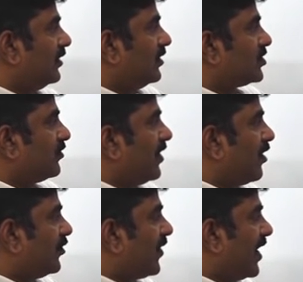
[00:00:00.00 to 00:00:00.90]
so we have
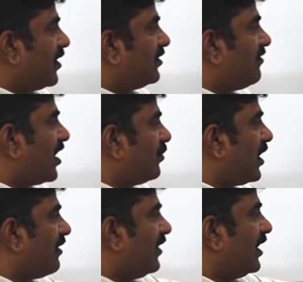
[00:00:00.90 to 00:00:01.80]
to find out the
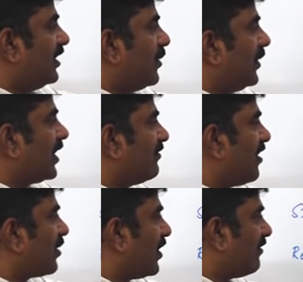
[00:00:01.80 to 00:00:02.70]
formula weight, empirical
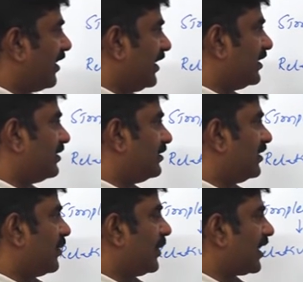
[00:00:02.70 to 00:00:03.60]
formula weight,
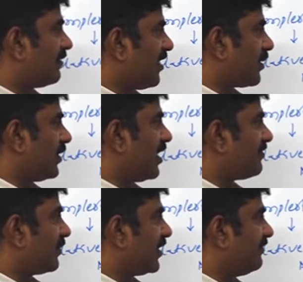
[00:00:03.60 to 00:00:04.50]
empirical formula.
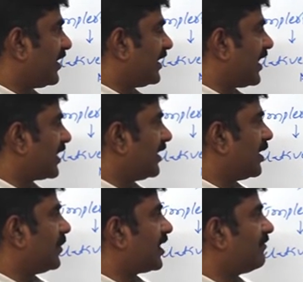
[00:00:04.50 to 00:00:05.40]
From that we can calculate
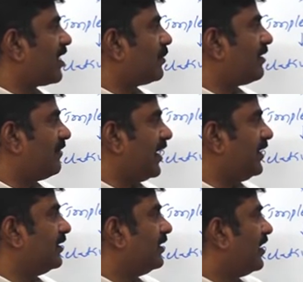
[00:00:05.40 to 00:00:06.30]
empirical formula weight,
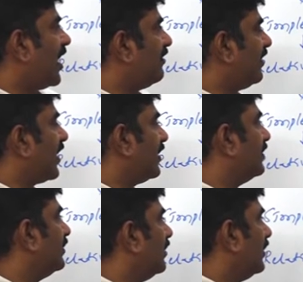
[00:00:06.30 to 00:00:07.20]
and we can
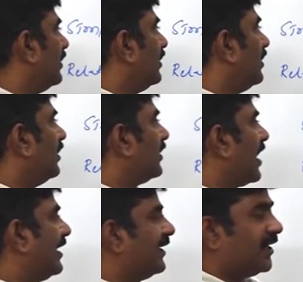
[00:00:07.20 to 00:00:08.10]

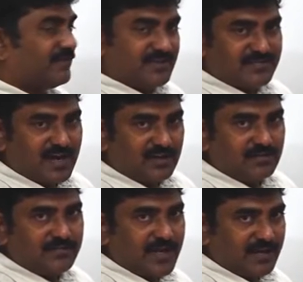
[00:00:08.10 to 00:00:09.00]
calculate which value?
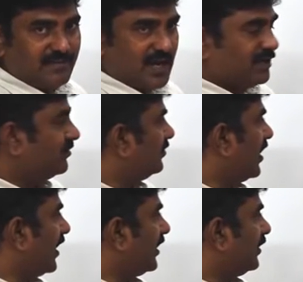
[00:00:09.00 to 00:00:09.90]
N value.
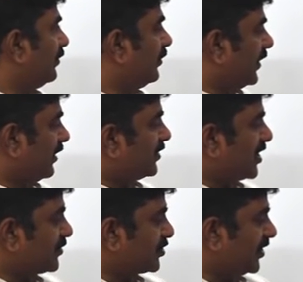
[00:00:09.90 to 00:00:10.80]
And
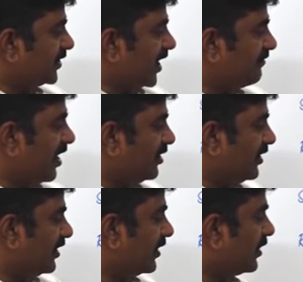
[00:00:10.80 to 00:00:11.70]
substituting the N value
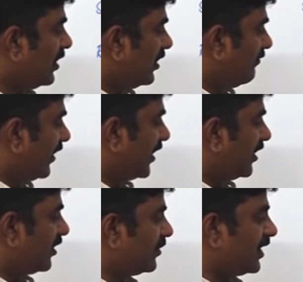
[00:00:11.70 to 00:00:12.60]
here, we can
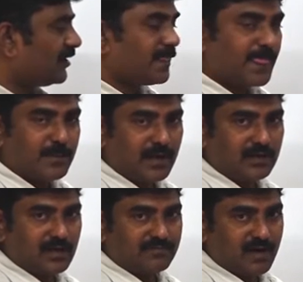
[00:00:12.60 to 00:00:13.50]
develop the
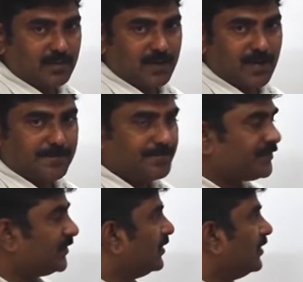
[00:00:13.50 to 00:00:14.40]
molecular formula.
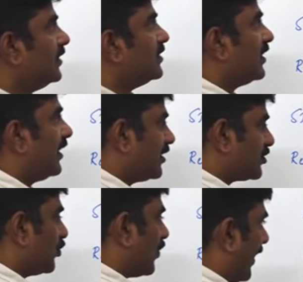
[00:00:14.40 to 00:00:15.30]
So let us
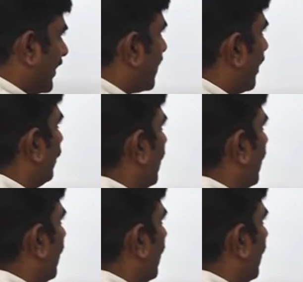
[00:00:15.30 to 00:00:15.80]
do one example